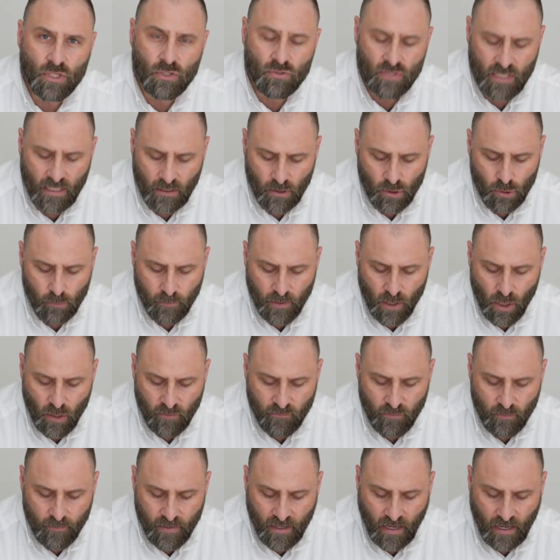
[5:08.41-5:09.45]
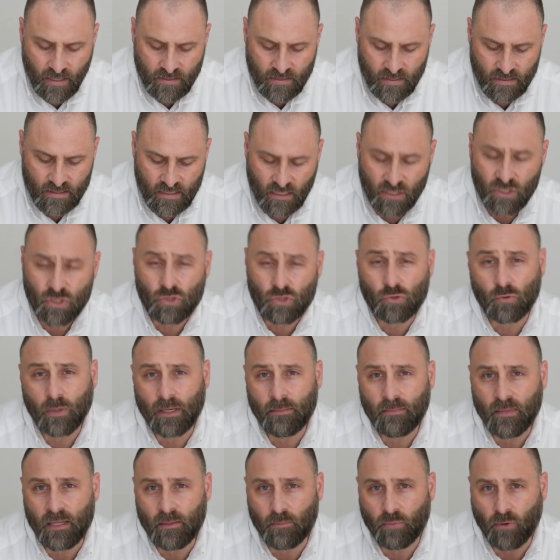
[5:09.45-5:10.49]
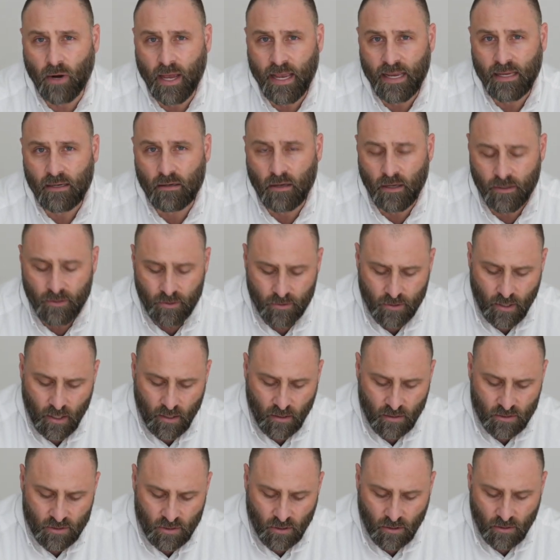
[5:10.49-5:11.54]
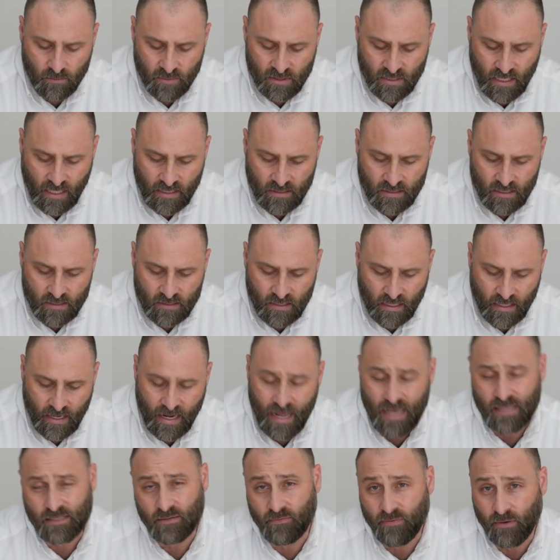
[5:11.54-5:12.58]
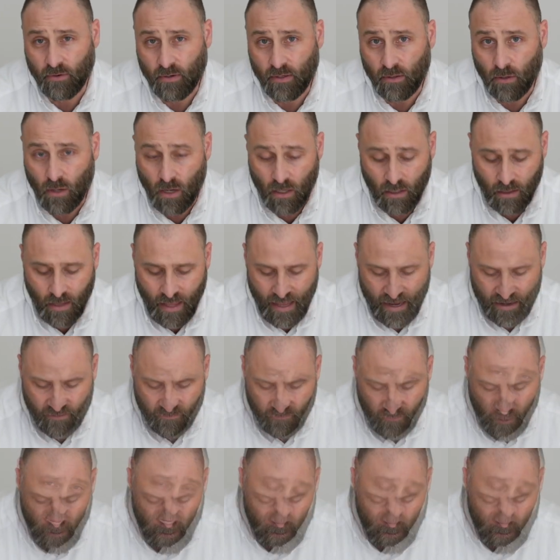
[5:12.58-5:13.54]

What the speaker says: using LumiNova because it's extremely bright under dark circumstances and it has a very long life.